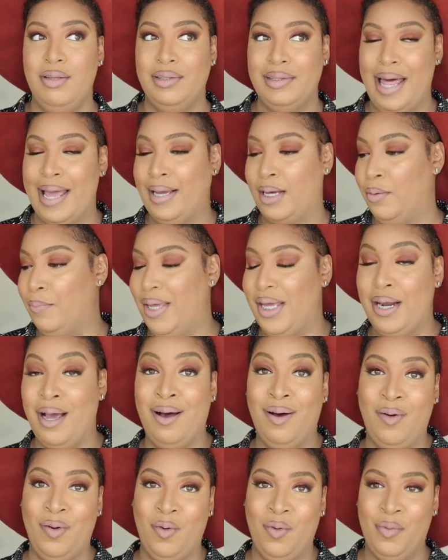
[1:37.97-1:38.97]
like I'm at
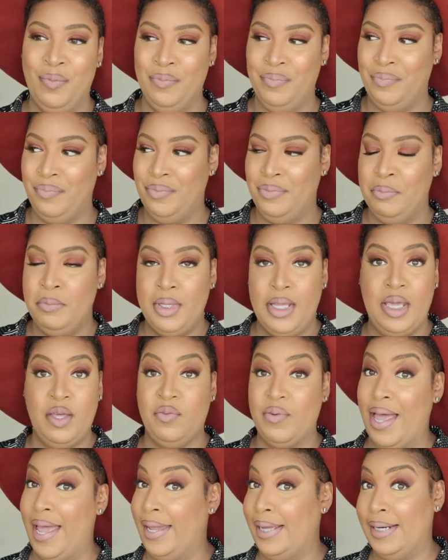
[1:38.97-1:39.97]
home
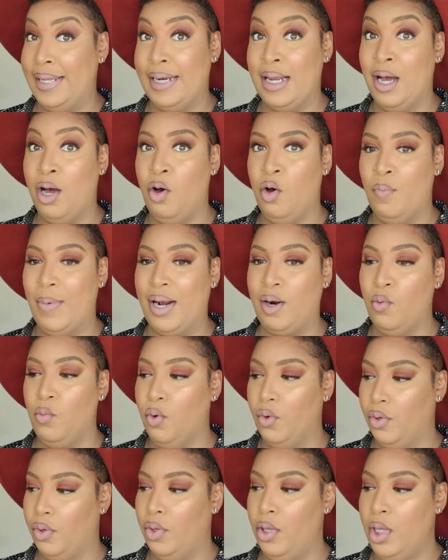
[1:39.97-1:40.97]
if I ain't at home. I don't
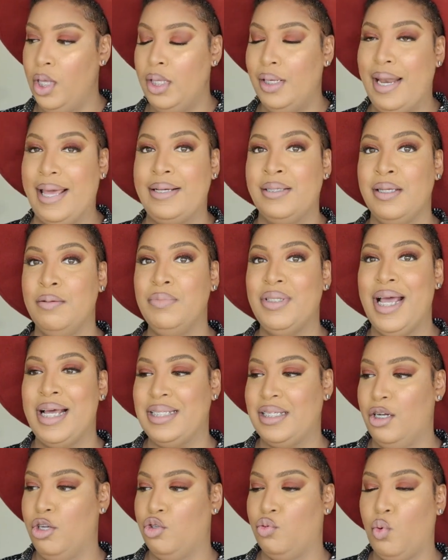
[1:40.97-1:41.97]
want to, like
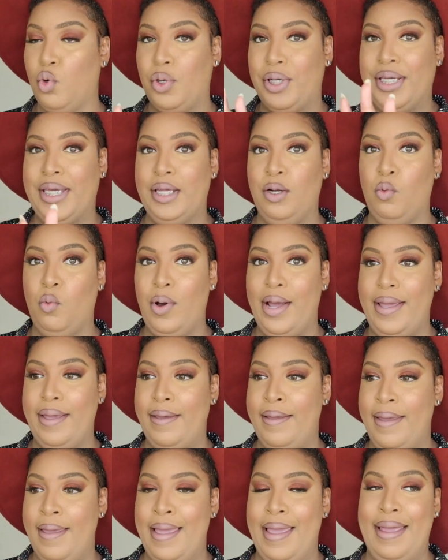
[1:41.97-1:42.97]
sometimes I just want to get
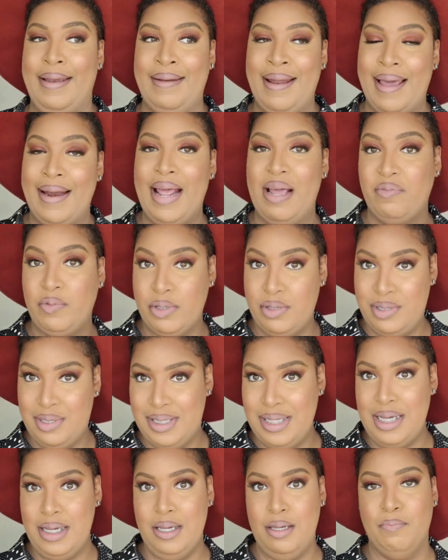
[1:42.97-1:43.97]
away and not have to
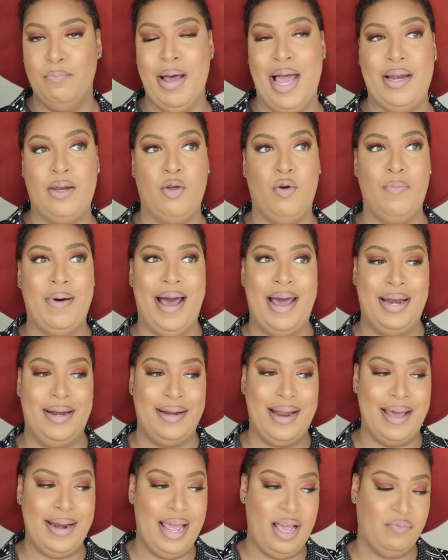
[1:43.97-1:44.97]
see about nobody,
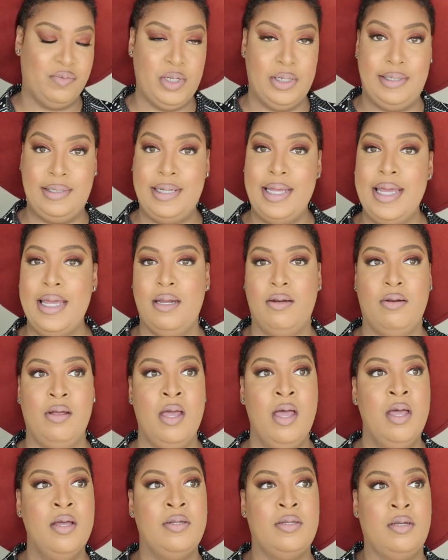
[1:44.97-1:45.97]
not have to tend
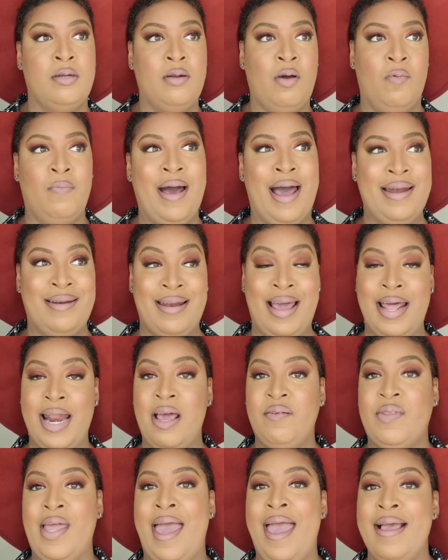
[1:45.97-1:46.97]
to nobody, not
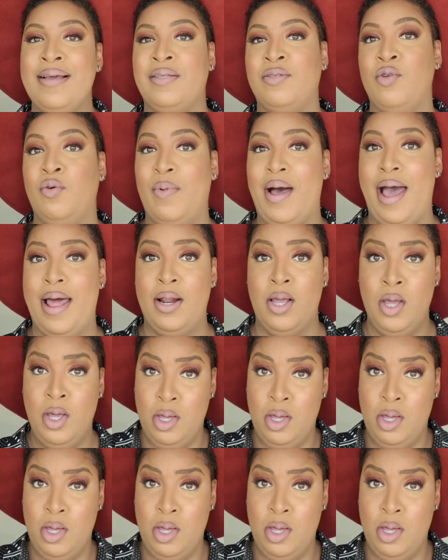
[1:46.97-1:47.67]
have to ask nobody,